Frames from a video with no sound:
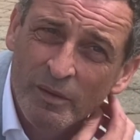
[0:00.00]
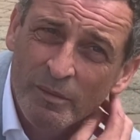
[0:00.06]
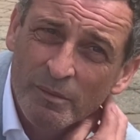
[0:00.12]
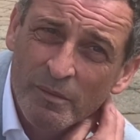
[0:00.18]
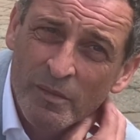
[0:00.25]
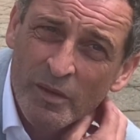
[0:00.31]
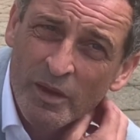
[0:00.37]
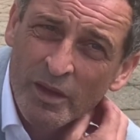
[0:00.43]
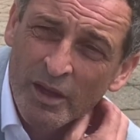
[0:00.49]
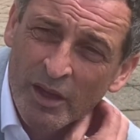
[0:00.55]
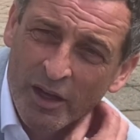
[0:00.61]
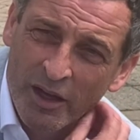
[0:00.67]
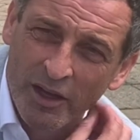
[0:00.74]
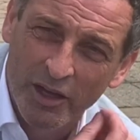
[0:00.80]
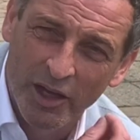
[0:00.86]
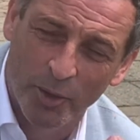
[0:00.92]

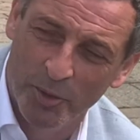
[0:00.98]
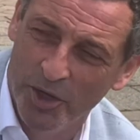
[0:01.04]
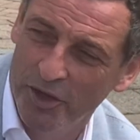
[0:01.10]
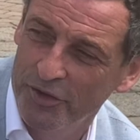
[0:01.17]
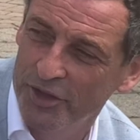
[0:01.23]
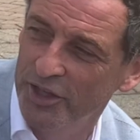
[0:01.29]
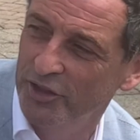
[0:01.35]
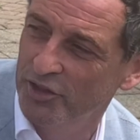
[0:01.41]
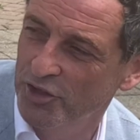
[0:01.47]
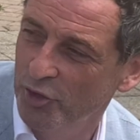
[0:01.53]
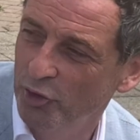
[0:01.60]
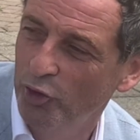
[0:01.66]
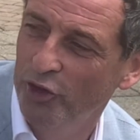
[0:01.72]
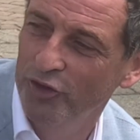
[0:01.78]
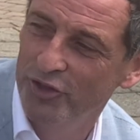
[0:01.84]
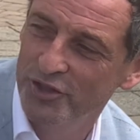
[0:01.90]
I think there's a lot